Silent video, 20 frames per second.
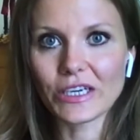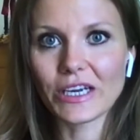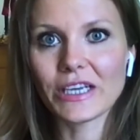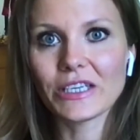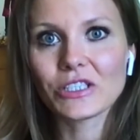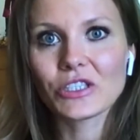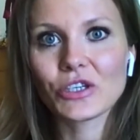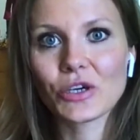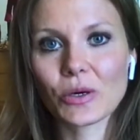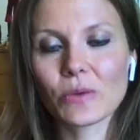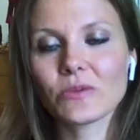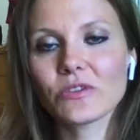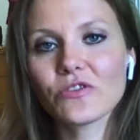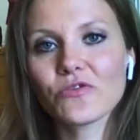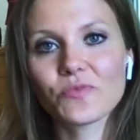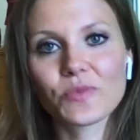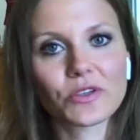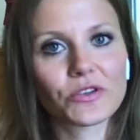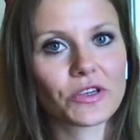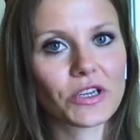In terms
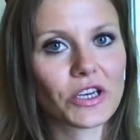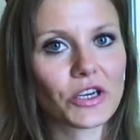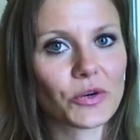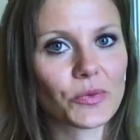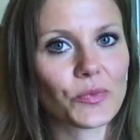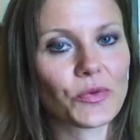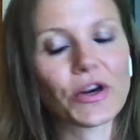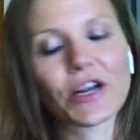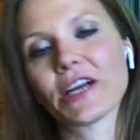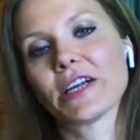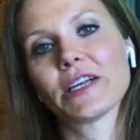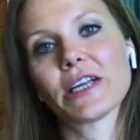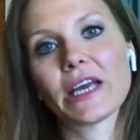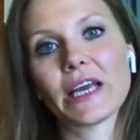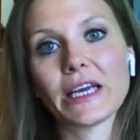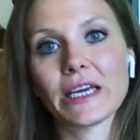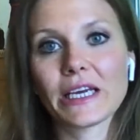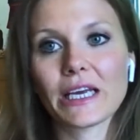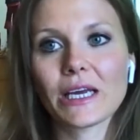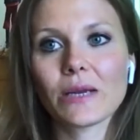of building your brand,
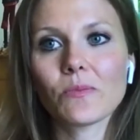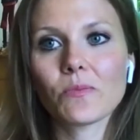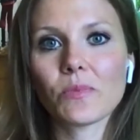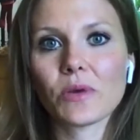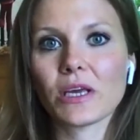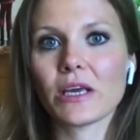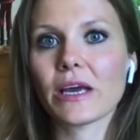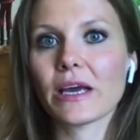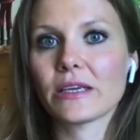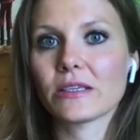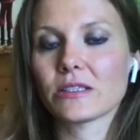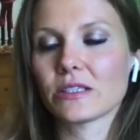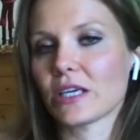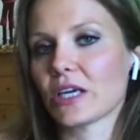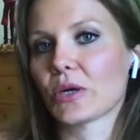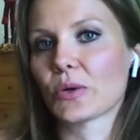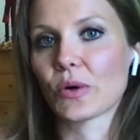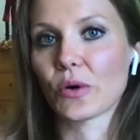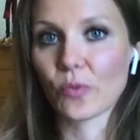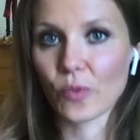it can be a secret